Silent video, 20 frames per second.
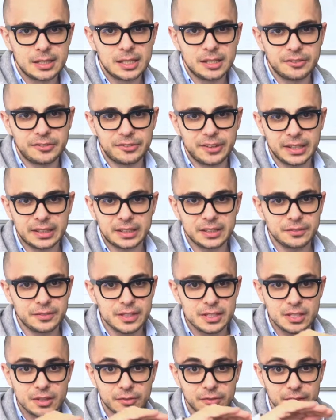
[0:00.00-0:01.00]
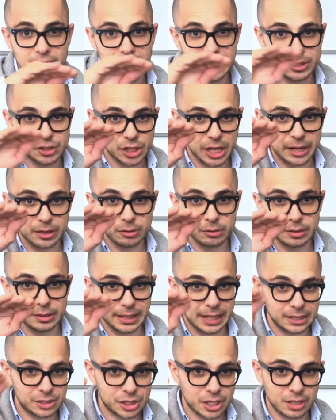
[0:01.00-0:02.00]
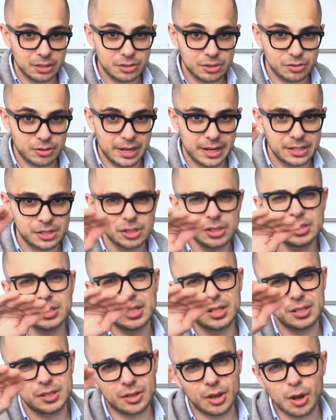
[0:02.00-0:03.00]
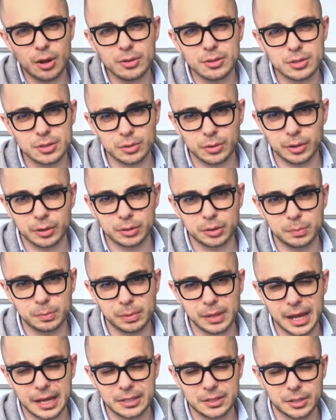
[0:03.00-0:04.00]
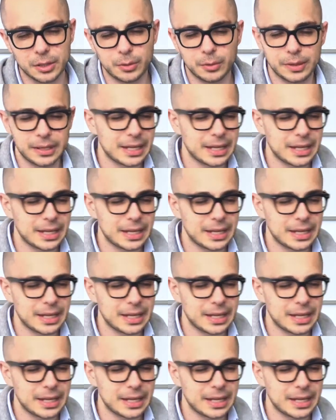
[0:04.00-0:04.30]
the effectiveness of that channel and that channel strategy is also going to plateau,